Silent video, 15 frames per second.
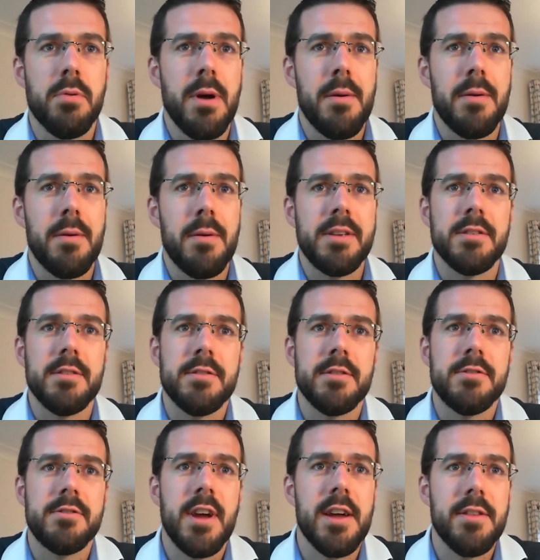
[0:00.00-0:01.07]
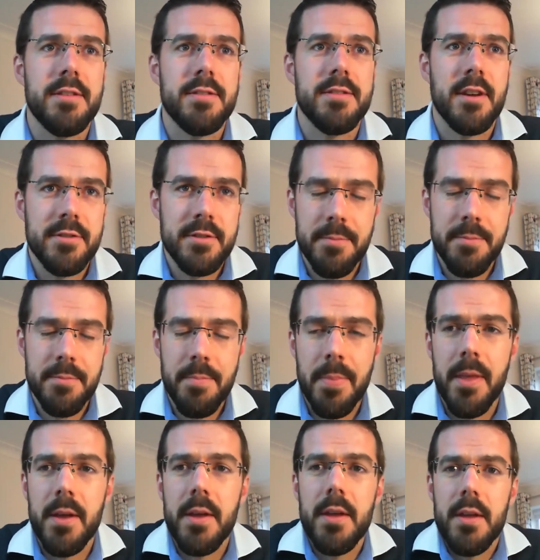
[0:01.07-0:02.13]
primarily to chair this session
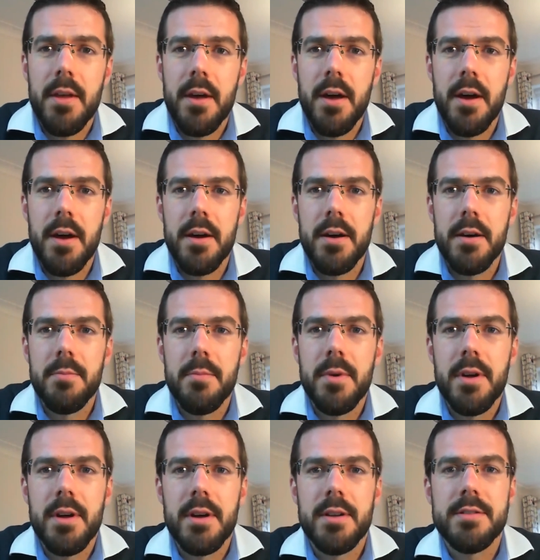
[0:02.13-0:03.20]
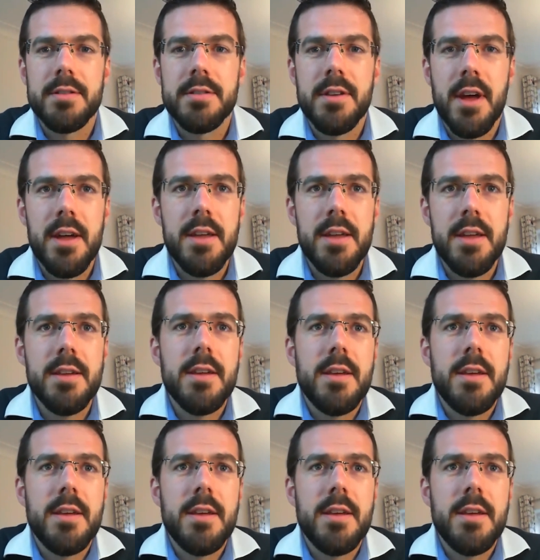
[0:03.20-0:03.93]
today.